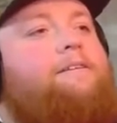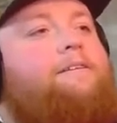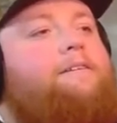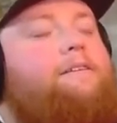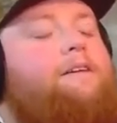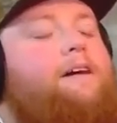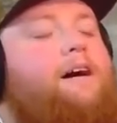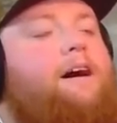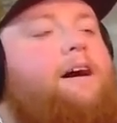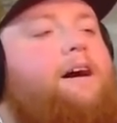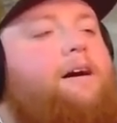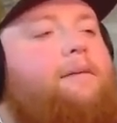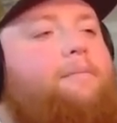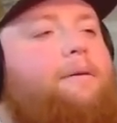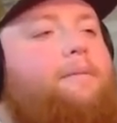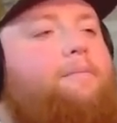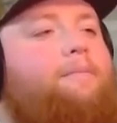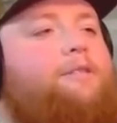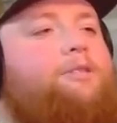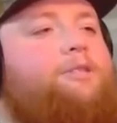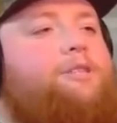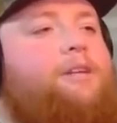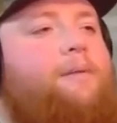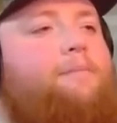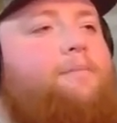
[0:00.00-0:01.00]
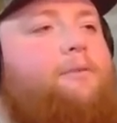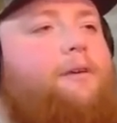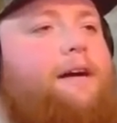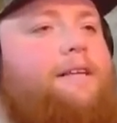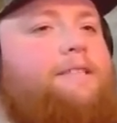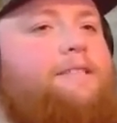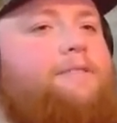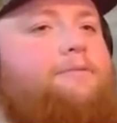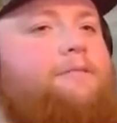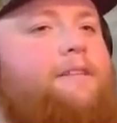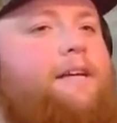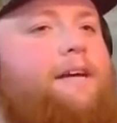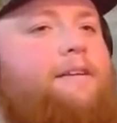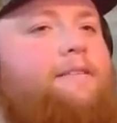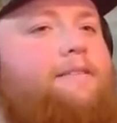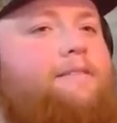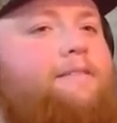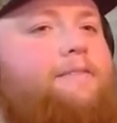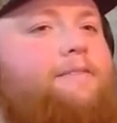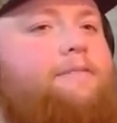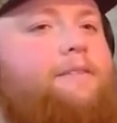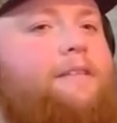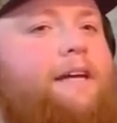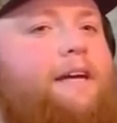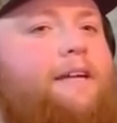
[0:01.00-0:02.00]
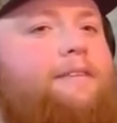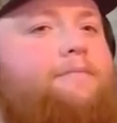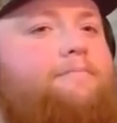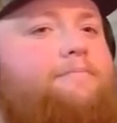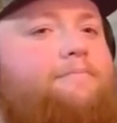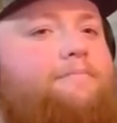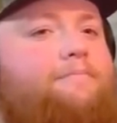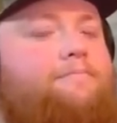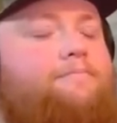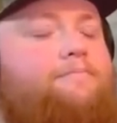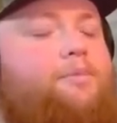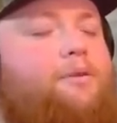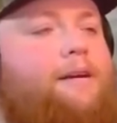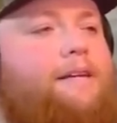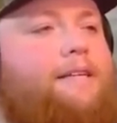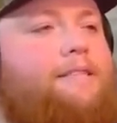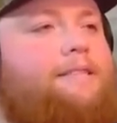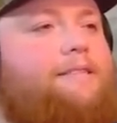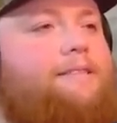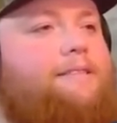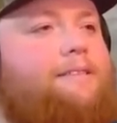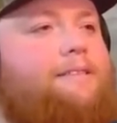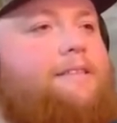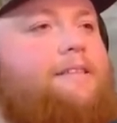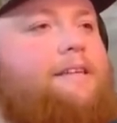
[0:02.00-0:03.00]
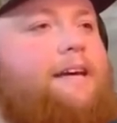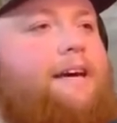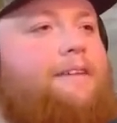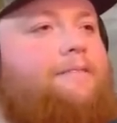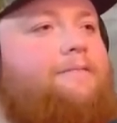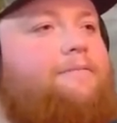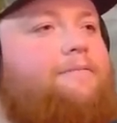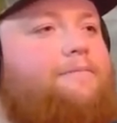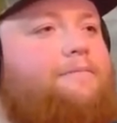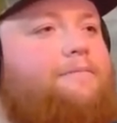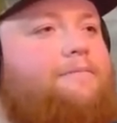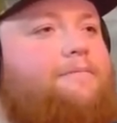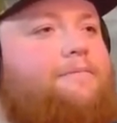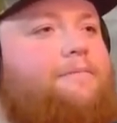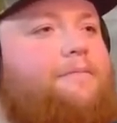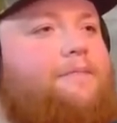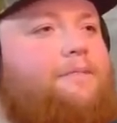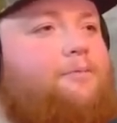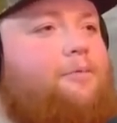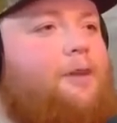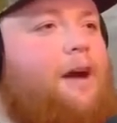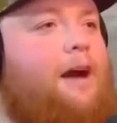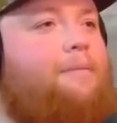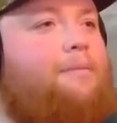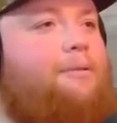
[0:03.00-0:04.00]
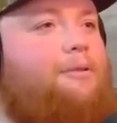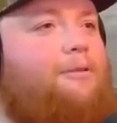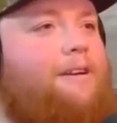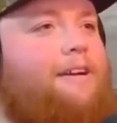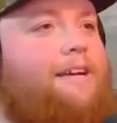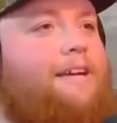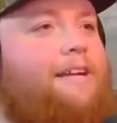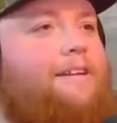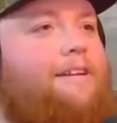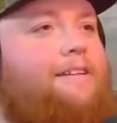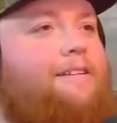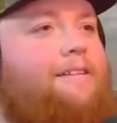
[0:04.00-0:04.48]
Mission Uprising when that priest took the robber in.